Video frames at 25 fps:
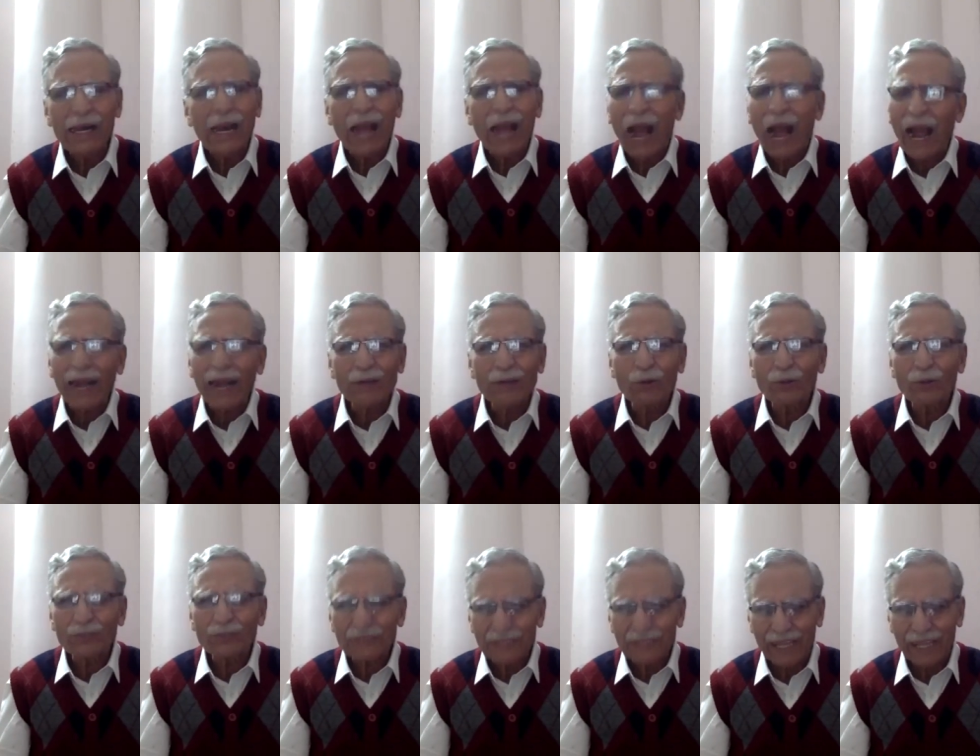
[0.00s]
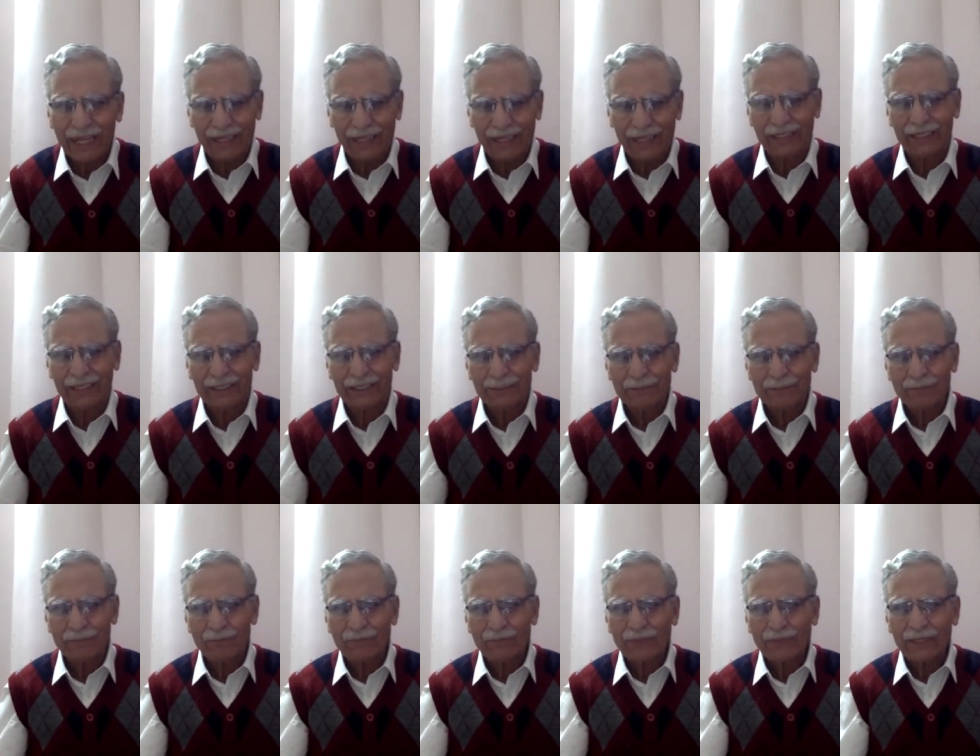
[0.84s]
I don't think
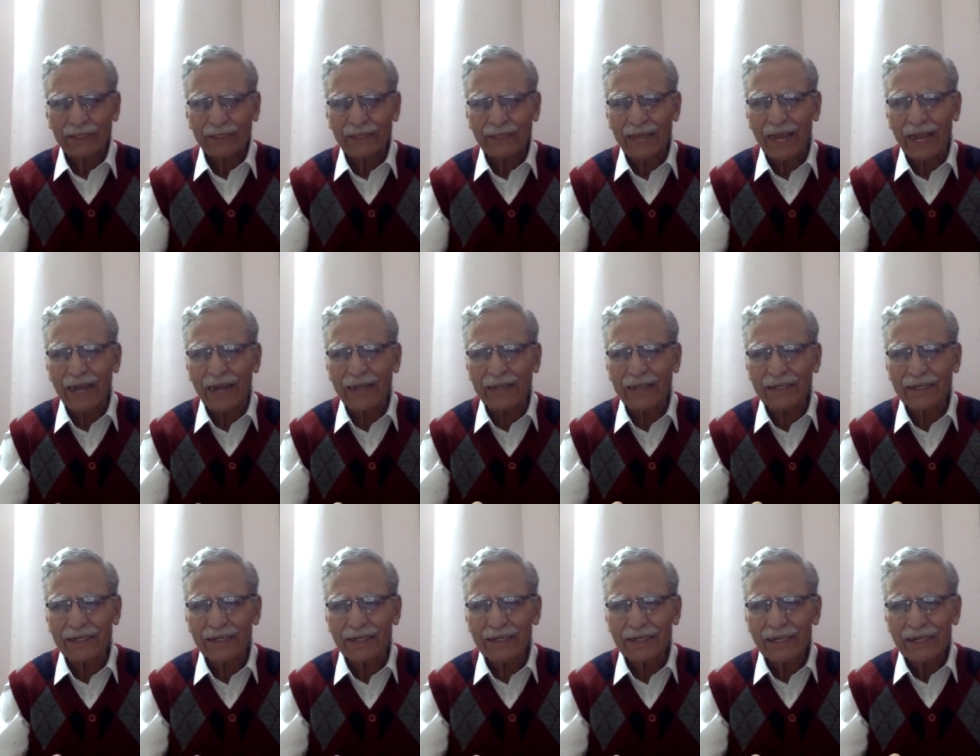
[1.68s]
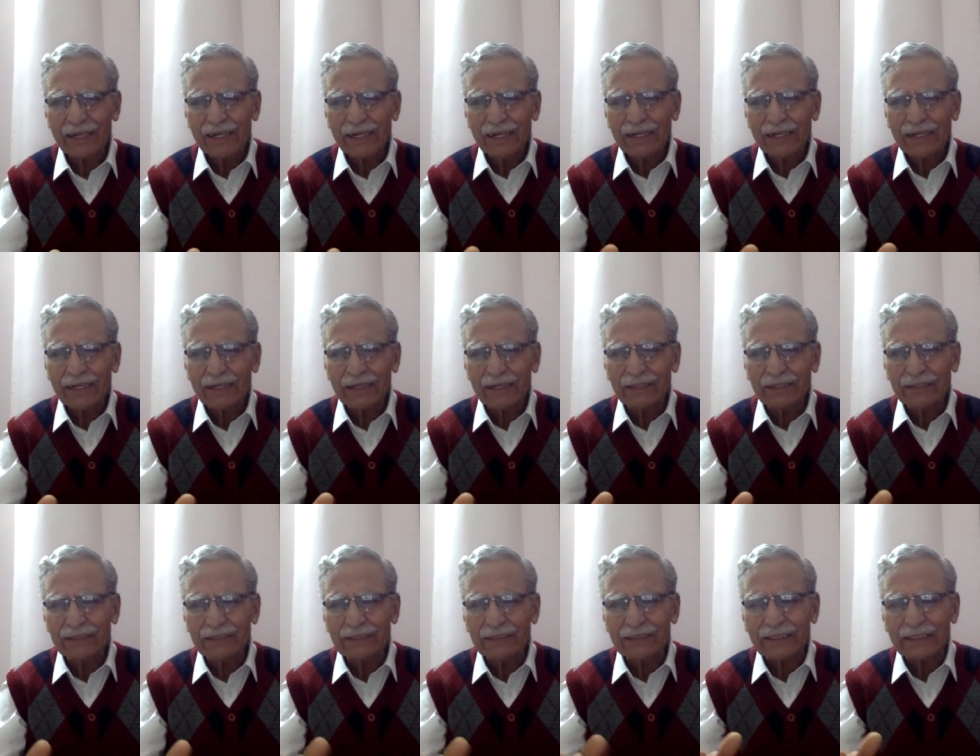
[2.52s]
that
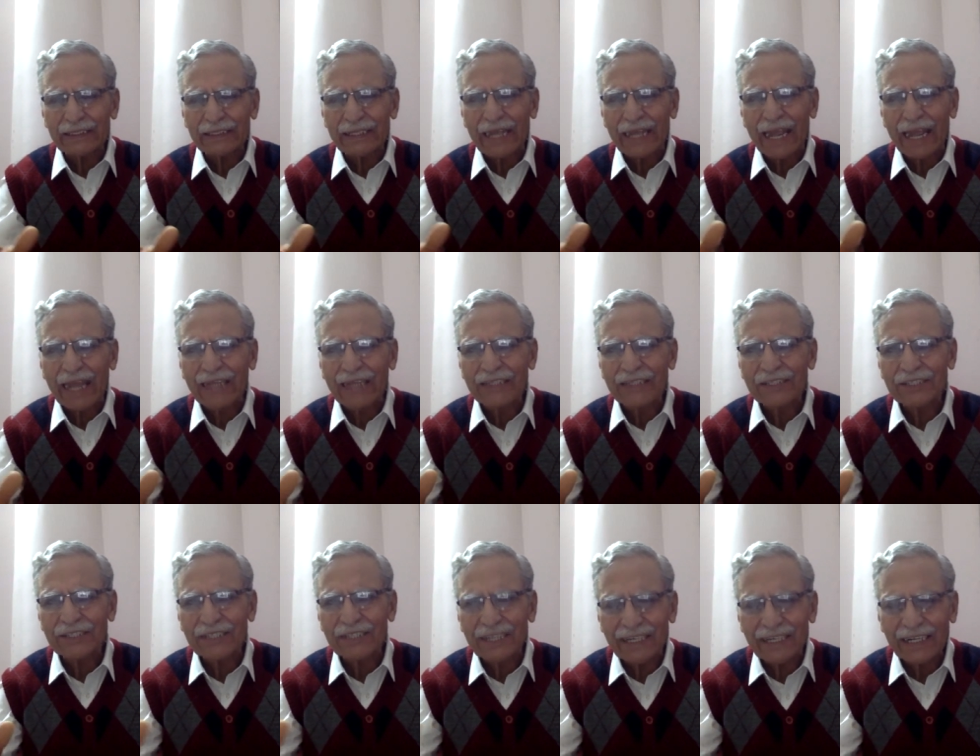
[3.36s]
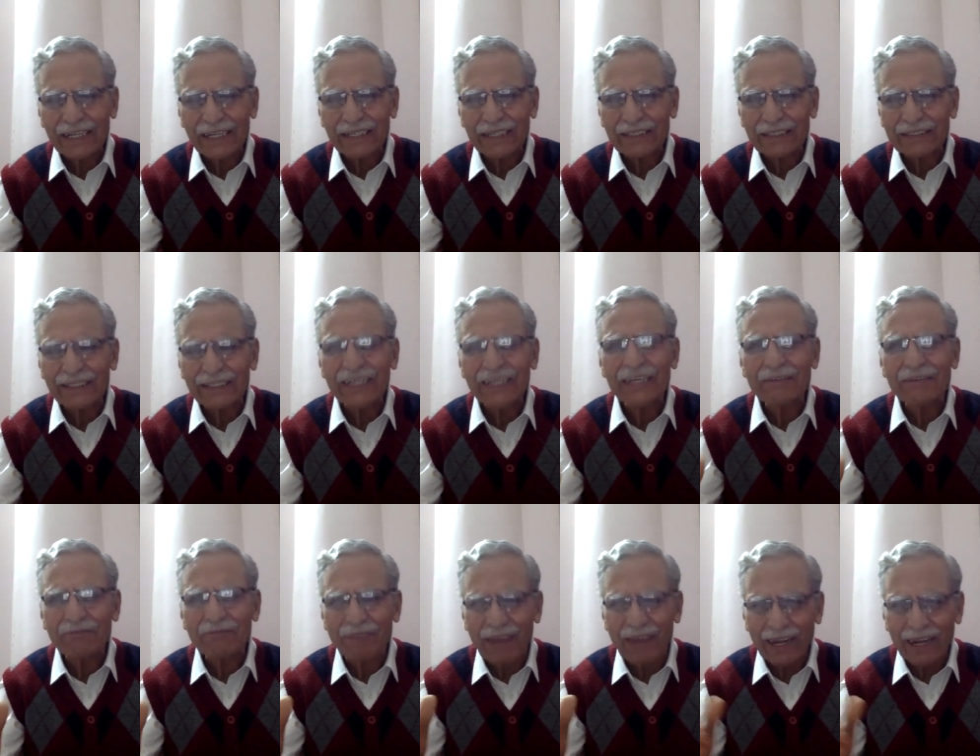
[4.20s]
exceeding
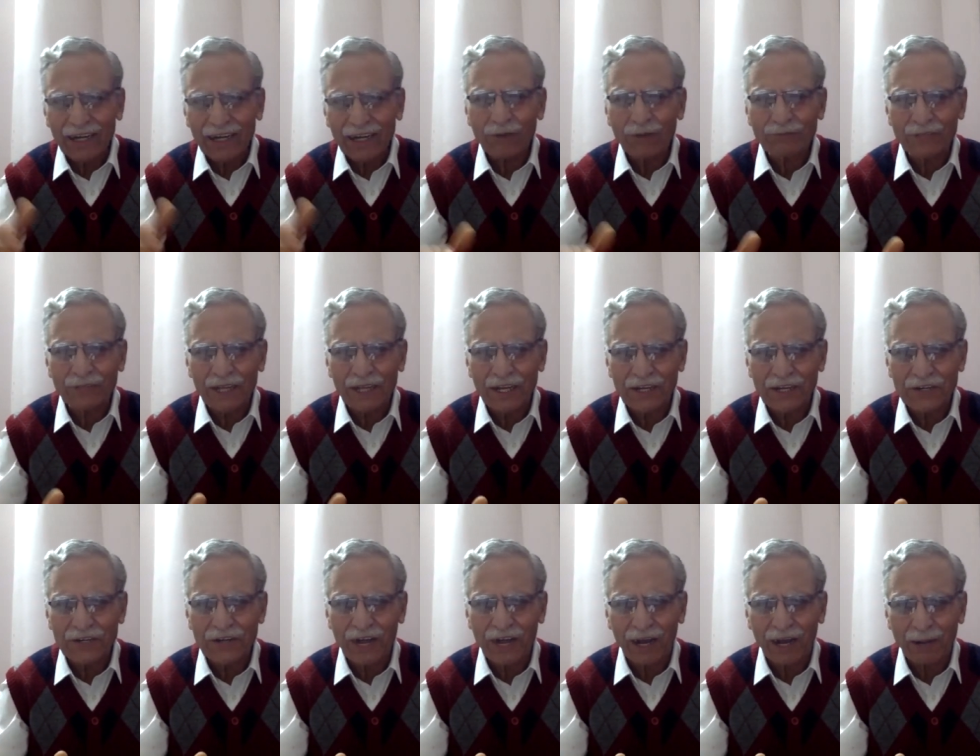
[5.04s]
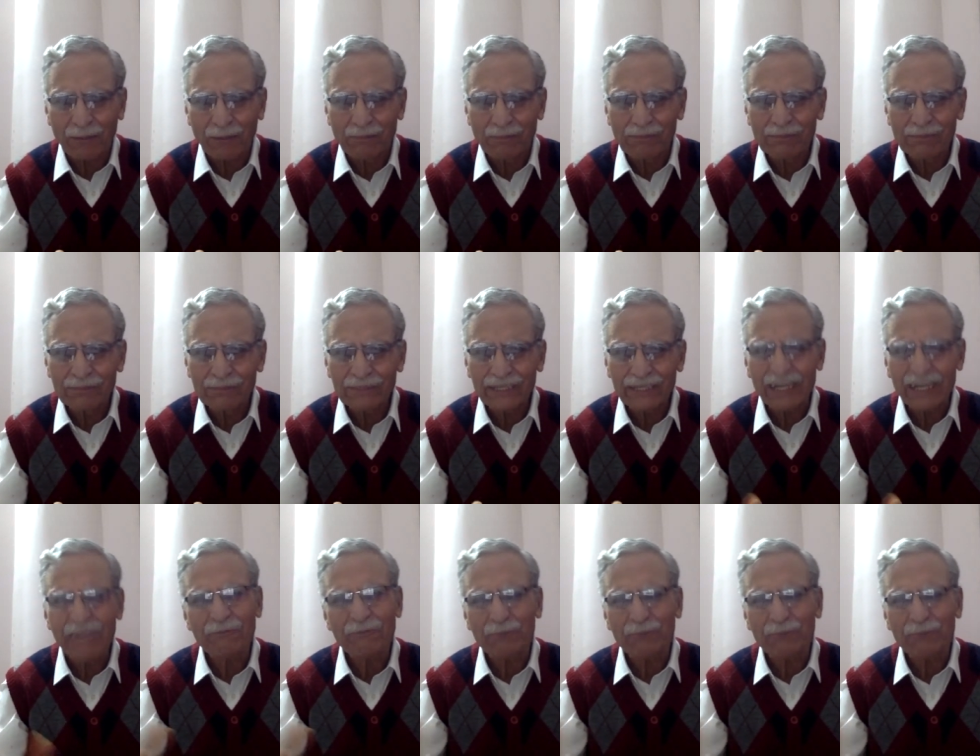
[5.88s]
the wearing of the hijab, if